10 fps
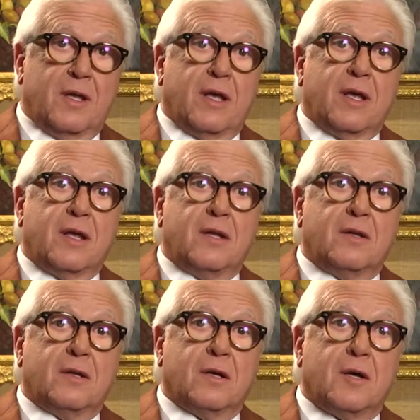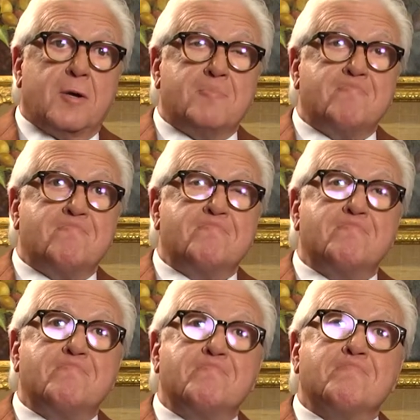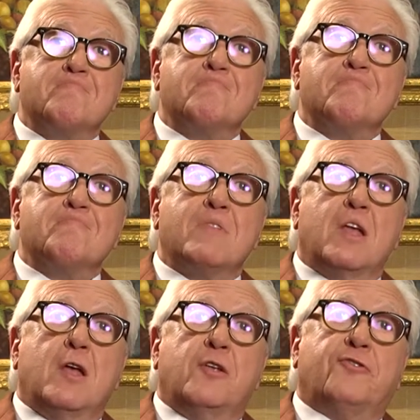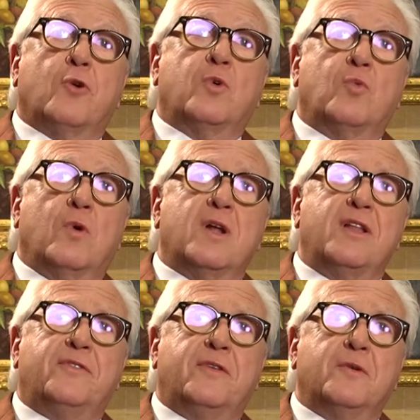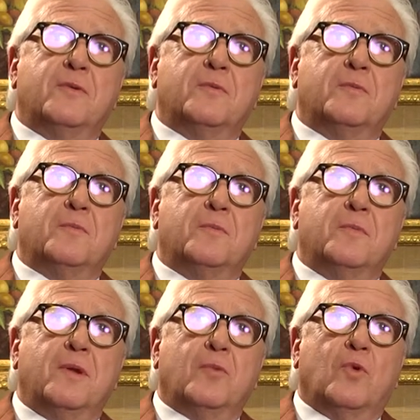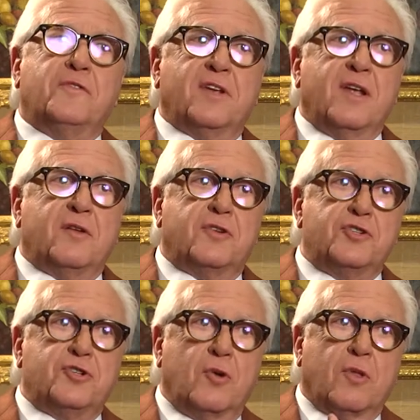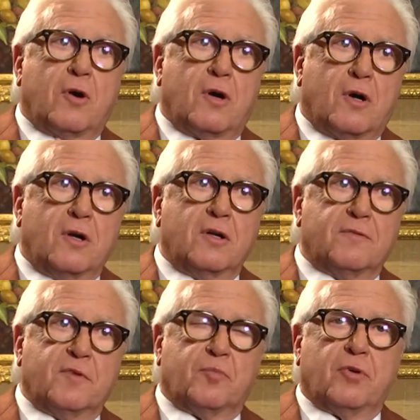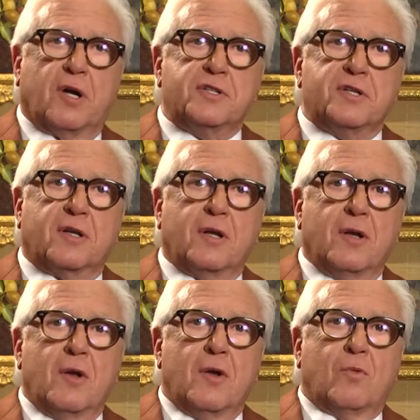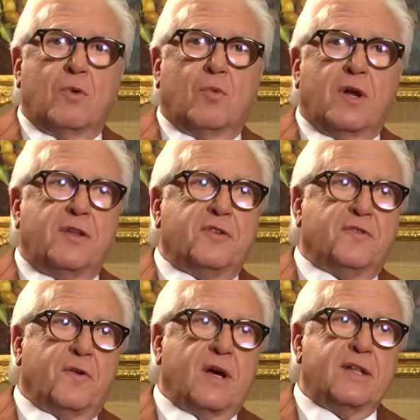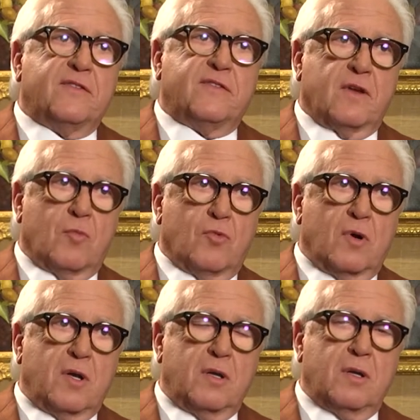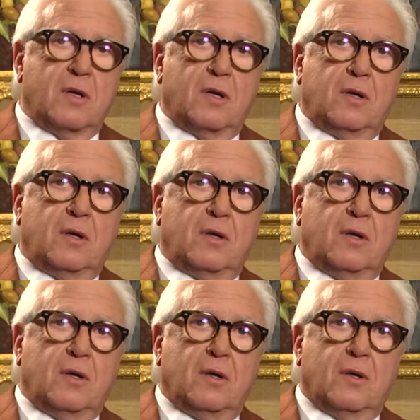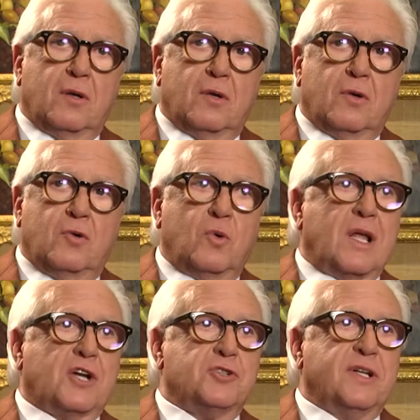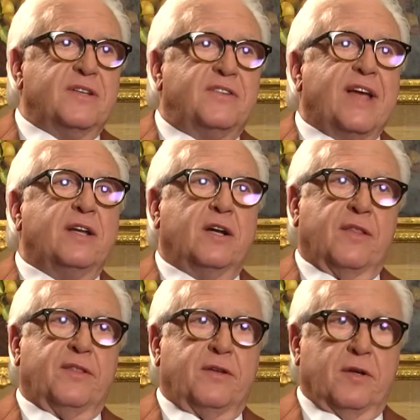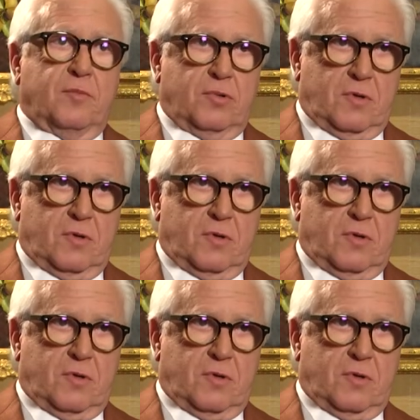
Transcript: And um, so we wanted to, once again, to show the heart of the project. We wanted to find someone who had actually dated at the Dunbar